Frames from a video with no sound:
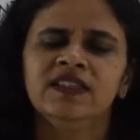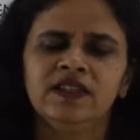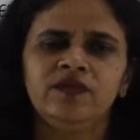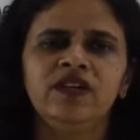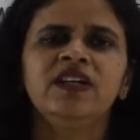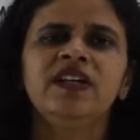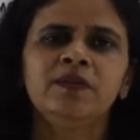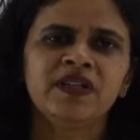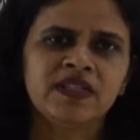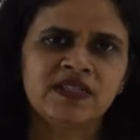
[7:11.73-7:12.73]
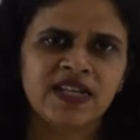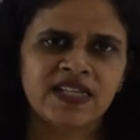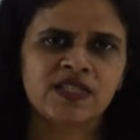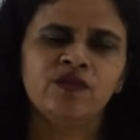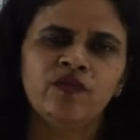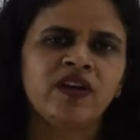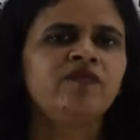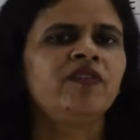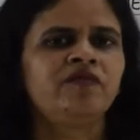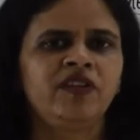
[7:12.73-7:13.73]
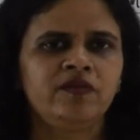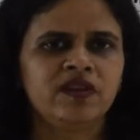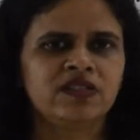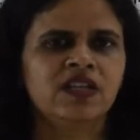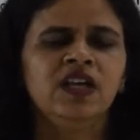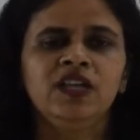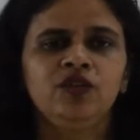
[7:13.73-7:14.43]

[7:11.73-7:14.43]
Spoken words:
the word limit is less, 150 words.